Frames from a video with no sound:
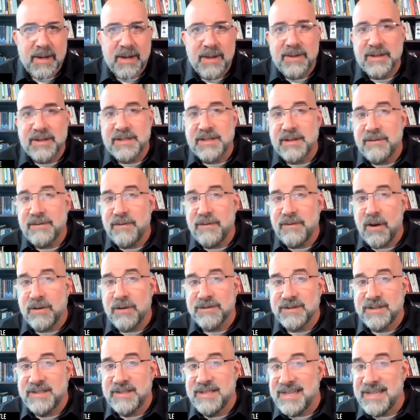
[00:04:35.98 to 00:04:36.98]
This
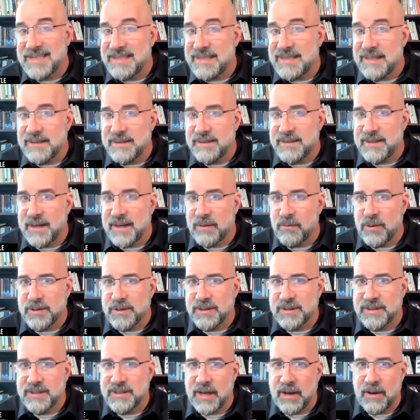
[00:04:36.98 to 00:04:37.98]
involves distancing
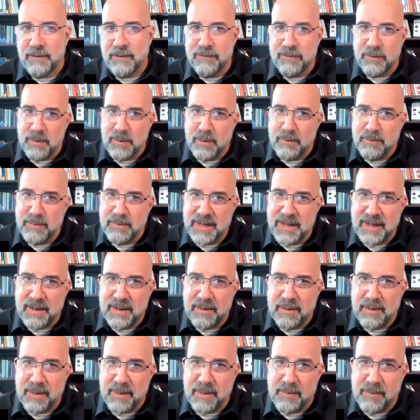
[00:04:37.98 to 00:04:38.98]
oneself from
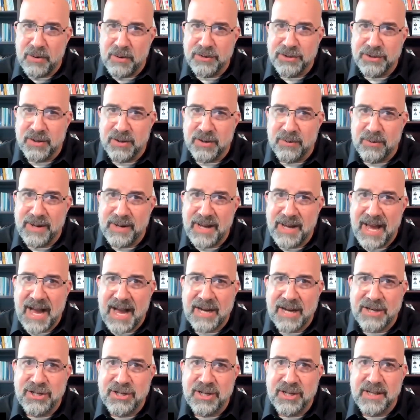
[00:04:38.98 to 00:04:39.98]
immediate emotional
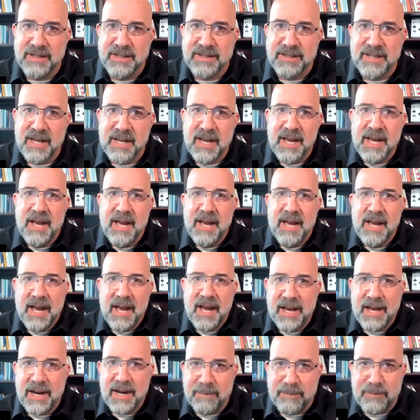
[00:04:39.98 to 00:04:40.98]
reactions
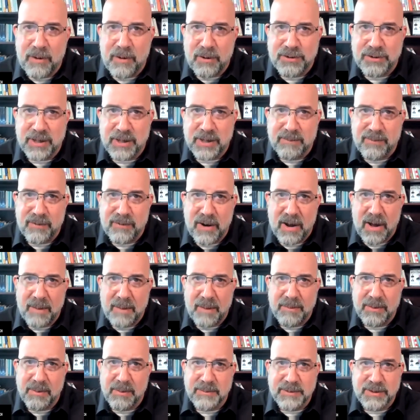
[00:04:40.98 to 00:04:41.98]
and approaching
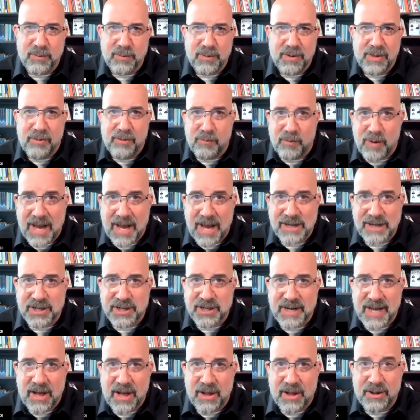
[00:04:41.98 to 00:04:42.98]
problems with
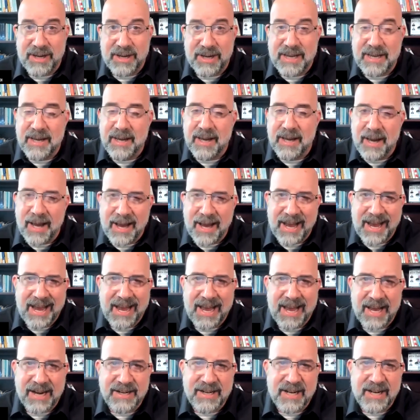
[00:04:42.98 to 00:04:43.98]
rationality
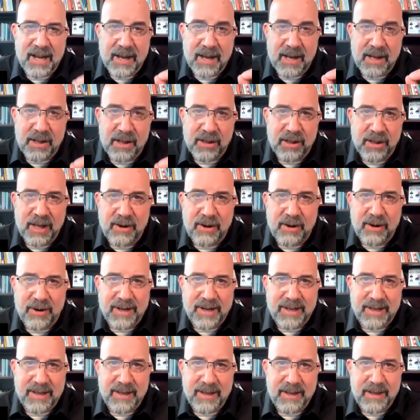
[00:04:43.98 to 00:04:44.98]
and
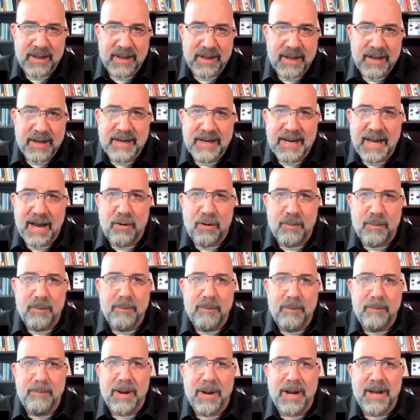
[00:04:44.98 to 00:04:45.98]
clarity. Now,
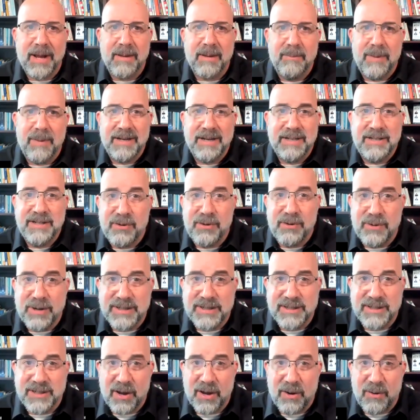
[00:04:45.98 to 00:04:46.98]
by doing
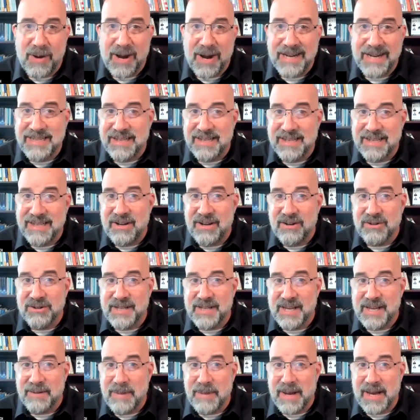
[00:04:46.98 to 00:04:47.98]
so, IT leaders
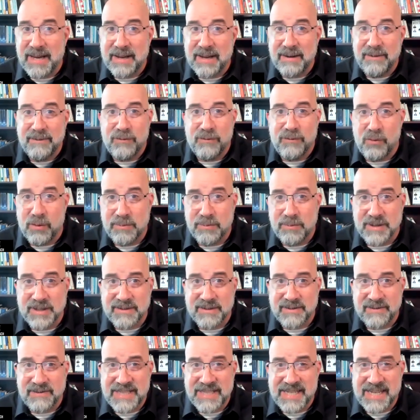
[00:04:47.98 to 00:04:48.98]
can make informed
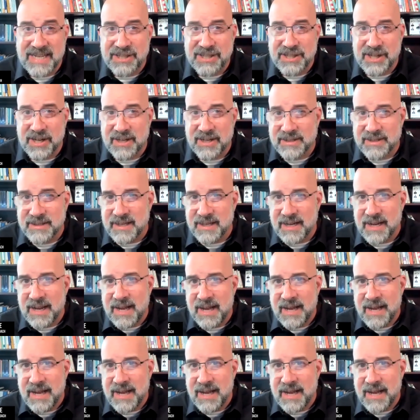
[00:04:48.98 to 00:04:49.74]
decisions